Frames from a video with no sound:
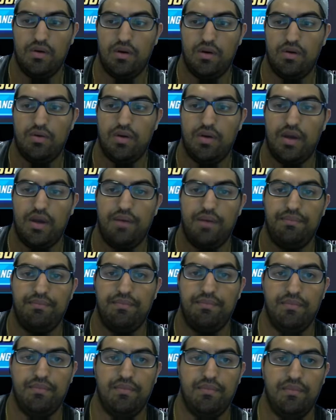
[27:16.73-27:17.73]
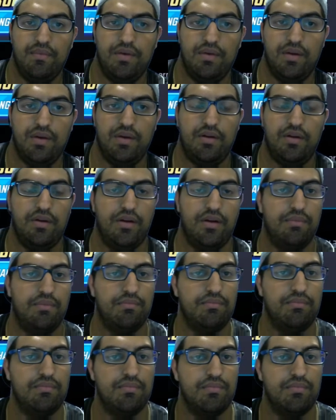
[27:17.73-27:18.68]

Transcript: Okay, here I am.